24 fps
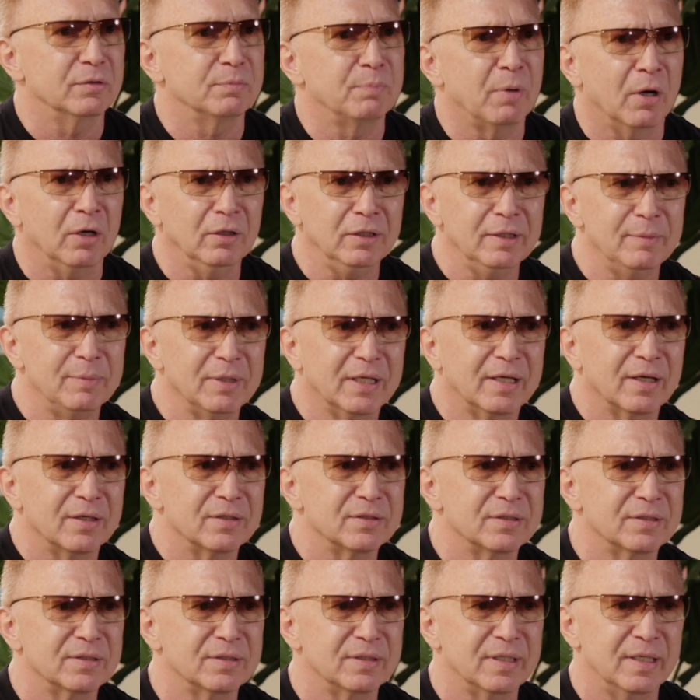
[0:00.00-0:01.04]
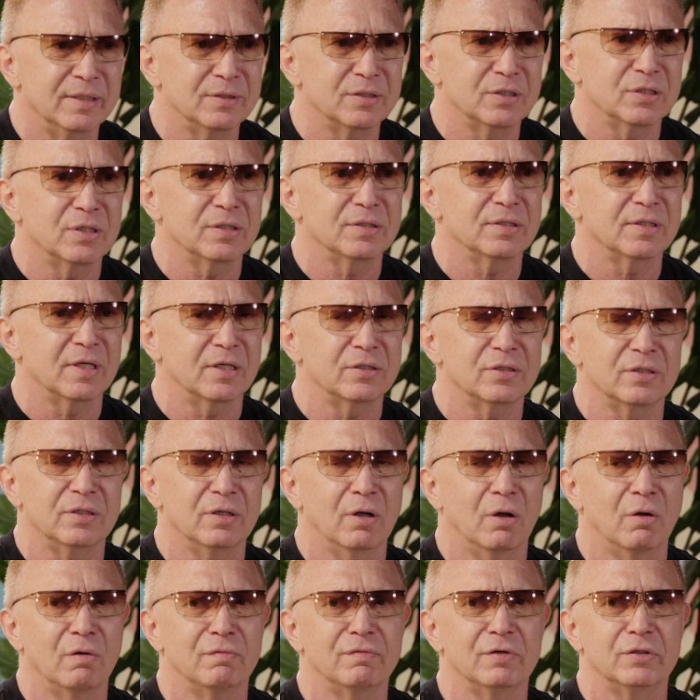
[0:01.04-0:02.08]
partly because it's just such an
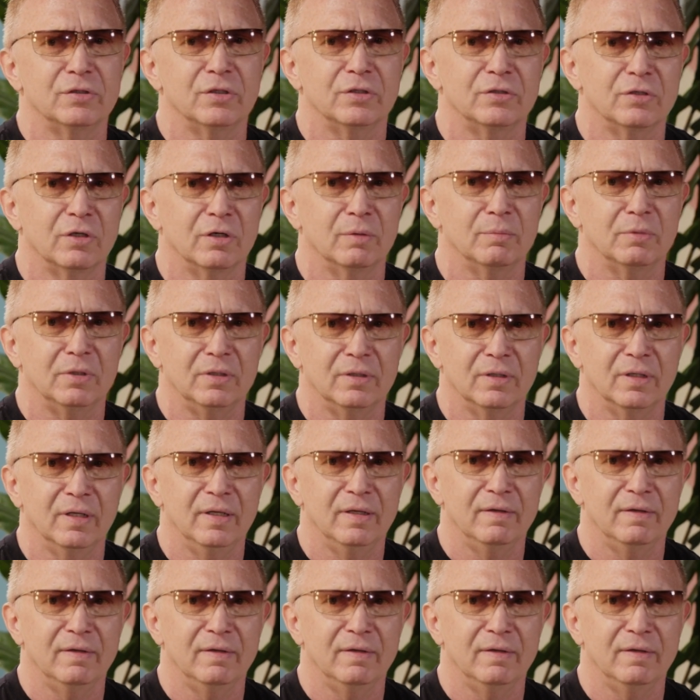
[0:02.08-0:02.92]
over-determined